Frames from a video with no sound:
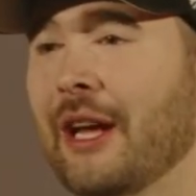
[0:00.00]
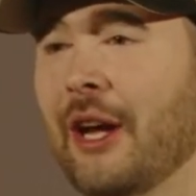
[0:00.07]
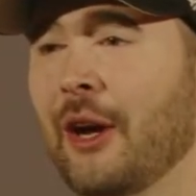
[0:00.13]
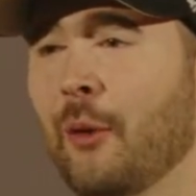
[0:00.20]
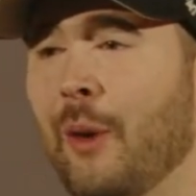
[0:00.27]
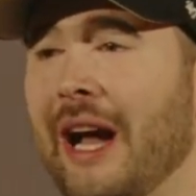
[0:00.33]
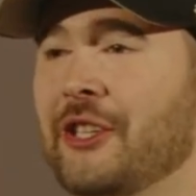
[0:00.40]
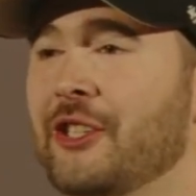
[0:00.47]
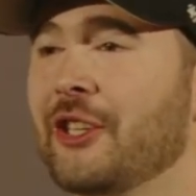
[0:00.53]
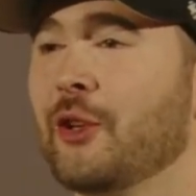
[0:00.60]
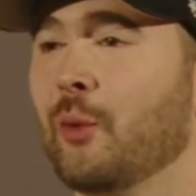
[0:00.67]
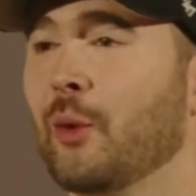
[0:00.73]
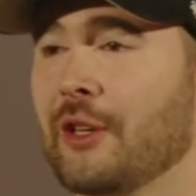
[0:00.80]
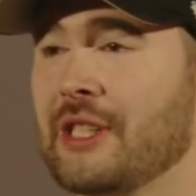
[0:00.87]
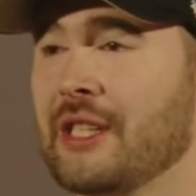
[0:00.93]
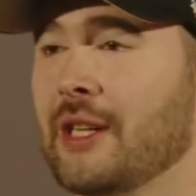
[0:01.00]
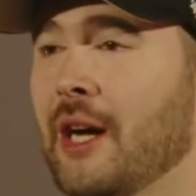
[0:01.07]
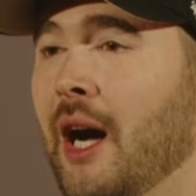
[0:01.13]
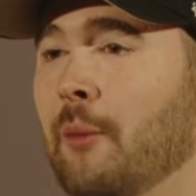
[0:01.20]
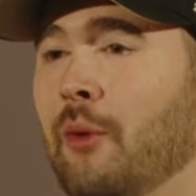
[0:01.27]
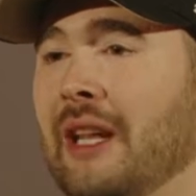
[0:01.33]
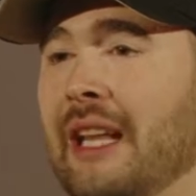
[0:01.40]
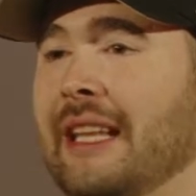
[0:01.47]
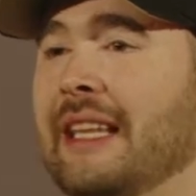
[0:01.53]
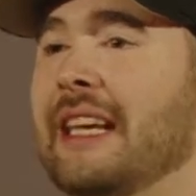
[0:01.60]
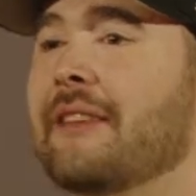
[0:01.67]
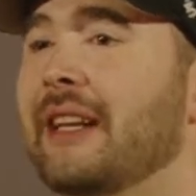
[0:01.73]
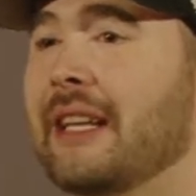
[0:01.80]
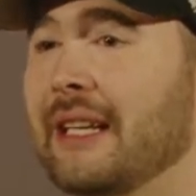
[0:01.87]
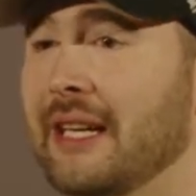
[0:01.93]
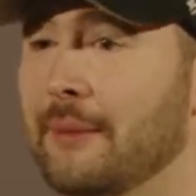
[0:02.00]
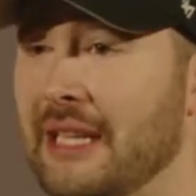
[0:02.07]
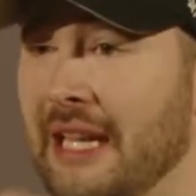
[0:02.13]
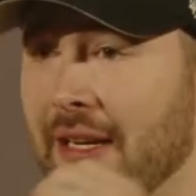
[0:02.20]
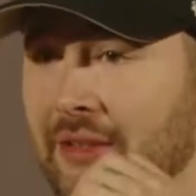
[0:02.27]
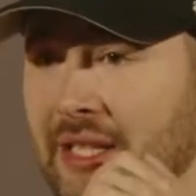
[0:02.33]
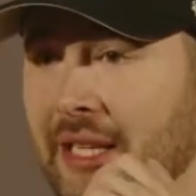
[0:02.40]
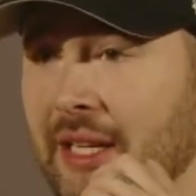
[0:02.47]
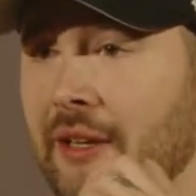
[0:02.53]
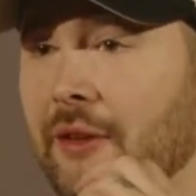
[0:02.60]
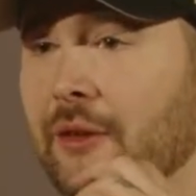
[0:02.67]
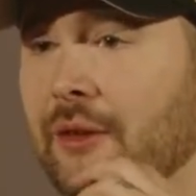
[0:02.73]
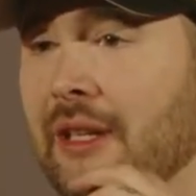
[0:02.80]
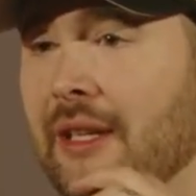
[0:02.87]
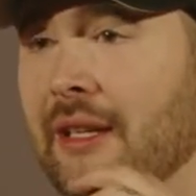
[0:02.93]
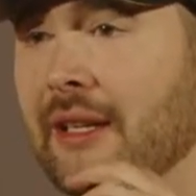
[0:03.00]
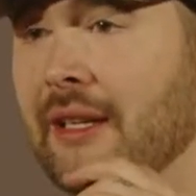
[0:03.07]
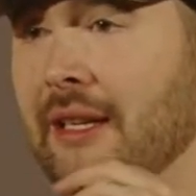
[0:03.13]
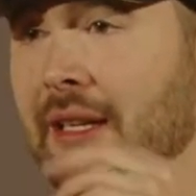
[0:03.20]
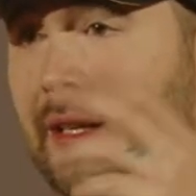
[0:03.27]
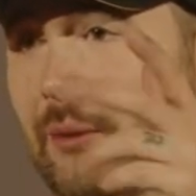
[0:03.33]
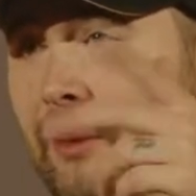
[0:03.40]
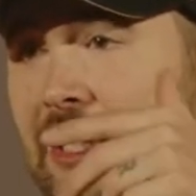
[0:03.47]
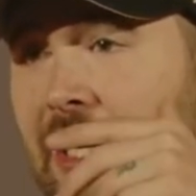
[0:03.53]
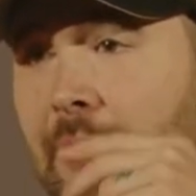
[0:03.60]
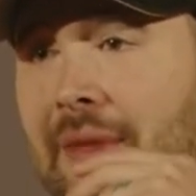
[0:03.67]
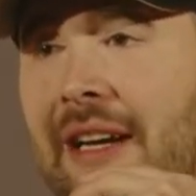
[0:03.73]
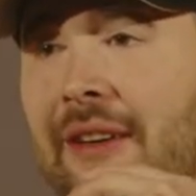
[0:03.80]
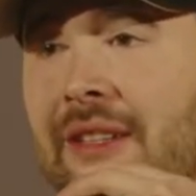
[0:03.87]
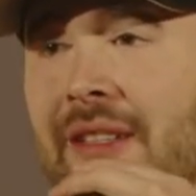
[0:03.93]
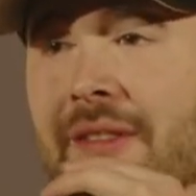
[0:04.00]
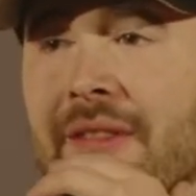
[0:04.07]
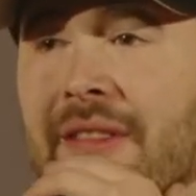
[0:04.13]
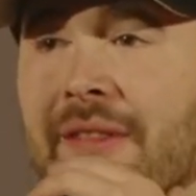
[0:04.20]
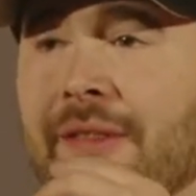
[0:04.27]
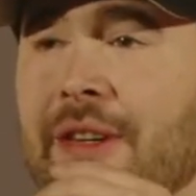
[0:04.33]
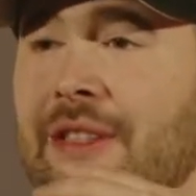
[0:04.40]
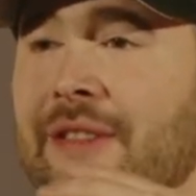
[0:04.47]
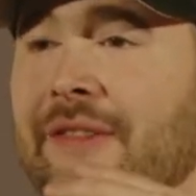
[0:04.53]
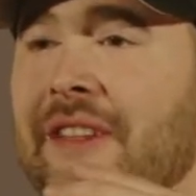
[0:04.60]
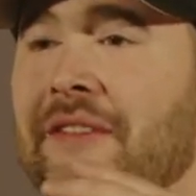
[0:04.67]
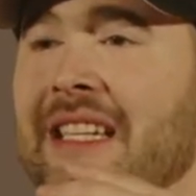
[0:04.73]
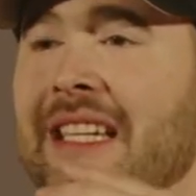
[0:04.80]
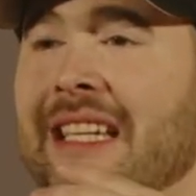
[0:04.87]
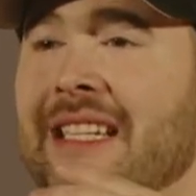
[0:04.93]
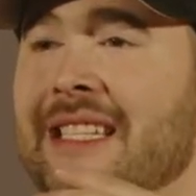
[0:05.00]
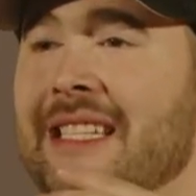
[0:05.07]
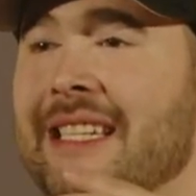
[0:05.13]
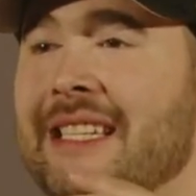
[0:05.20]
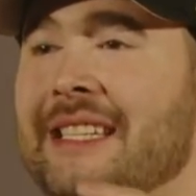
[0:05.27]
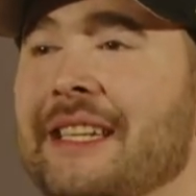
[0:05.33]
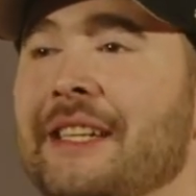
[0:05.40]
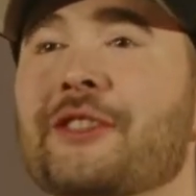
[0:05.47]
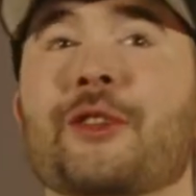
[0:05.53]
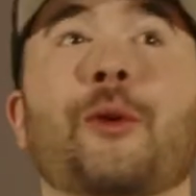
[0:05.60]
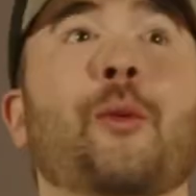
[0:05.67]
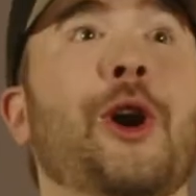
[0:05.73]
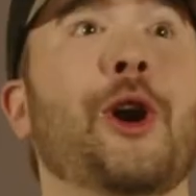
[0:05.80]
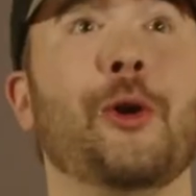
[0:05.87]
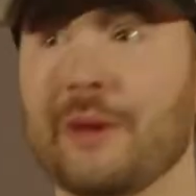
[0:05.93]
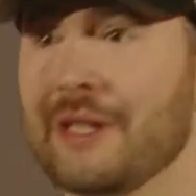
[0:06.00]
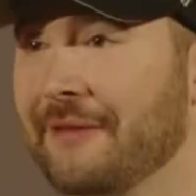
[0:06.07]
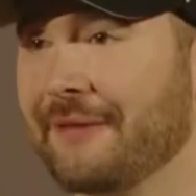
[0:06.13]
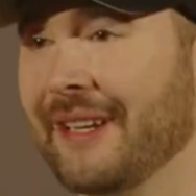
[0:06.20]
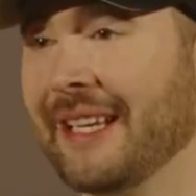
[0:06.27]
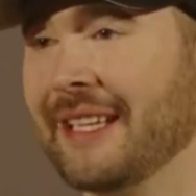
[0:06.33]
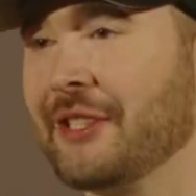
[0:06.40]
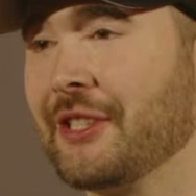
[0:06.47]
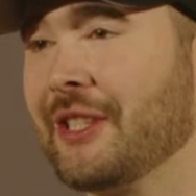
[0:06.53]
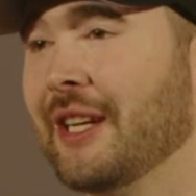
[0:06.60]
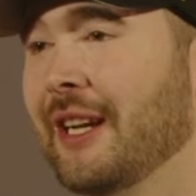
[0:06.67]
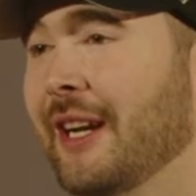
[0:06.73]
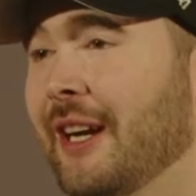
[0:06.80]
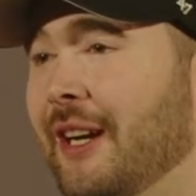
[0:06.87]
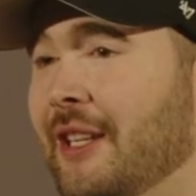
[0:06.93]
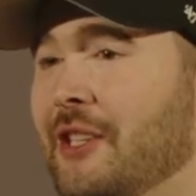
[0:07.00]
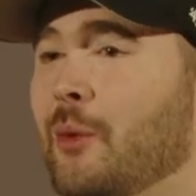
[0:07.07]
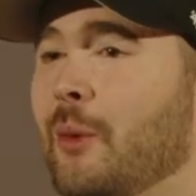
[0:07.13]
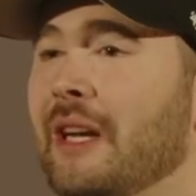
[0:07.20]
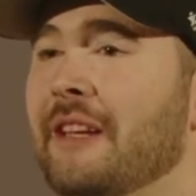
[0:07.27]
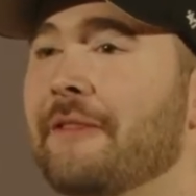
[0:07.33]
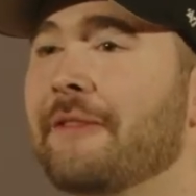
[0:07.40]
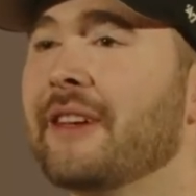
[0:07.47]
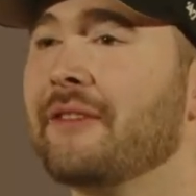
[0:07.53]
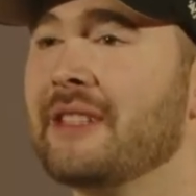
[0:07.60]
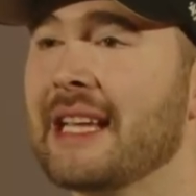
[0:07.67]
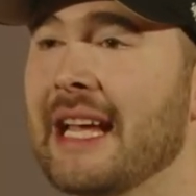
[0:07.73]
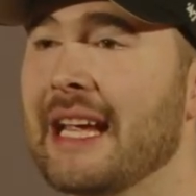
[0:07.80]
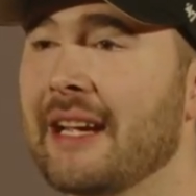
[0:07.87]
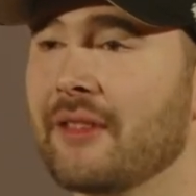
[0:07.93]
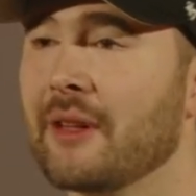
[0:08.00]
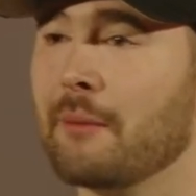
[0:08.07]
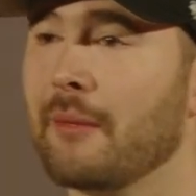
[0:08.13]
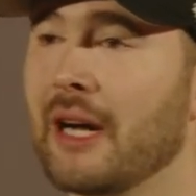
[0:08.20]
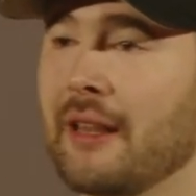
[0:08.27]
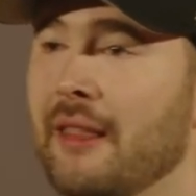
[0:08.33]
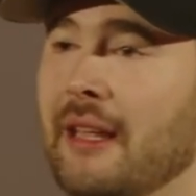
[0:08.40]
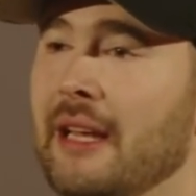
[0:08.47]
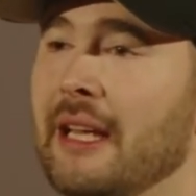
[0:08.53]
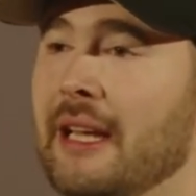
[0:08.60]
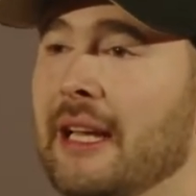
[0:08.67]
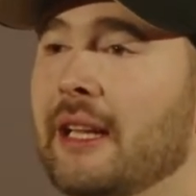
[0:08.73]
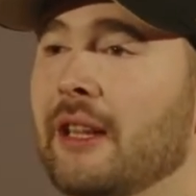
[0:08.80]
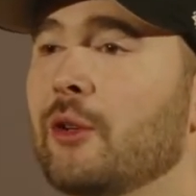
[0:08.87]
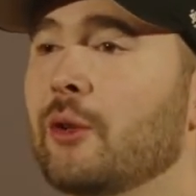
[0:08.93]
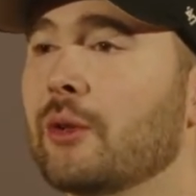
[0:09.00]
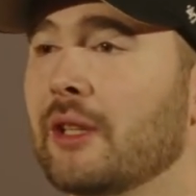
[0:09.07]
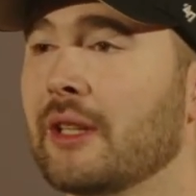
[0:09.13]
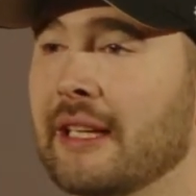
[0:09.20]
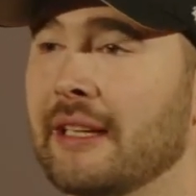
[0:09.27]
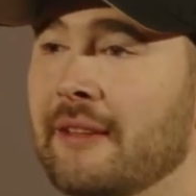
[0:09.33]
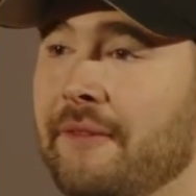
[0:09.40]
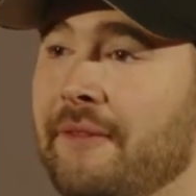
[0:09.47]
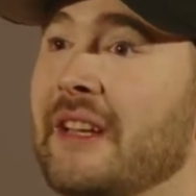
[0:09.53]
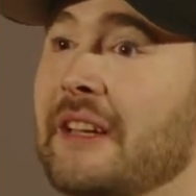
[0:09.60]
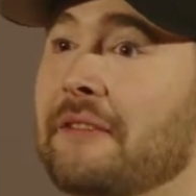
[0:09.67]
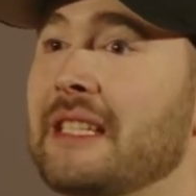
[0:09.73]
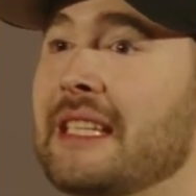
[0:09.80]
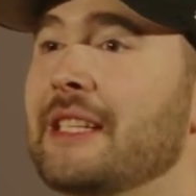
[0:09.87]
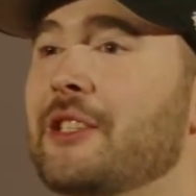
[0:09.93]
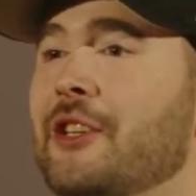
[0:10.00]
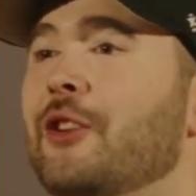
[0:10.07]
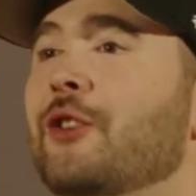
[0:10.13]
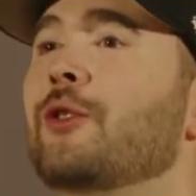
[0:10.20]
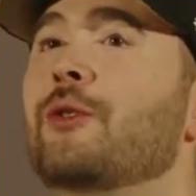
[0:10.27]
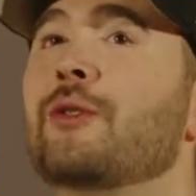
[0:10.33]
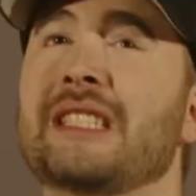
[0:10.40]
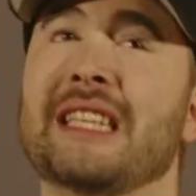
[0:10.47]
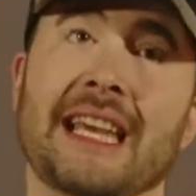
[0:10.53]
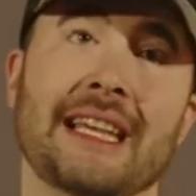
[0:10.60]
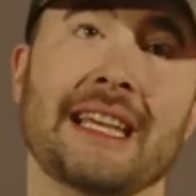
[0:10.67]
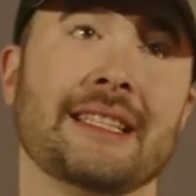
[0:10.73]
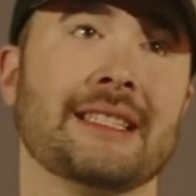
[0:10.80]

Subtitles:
Why should the work stop while I leave it and come down to you? We jump now to verse 15 and 16. So the wall was finished on the 25th day of the month Elul in 52 days.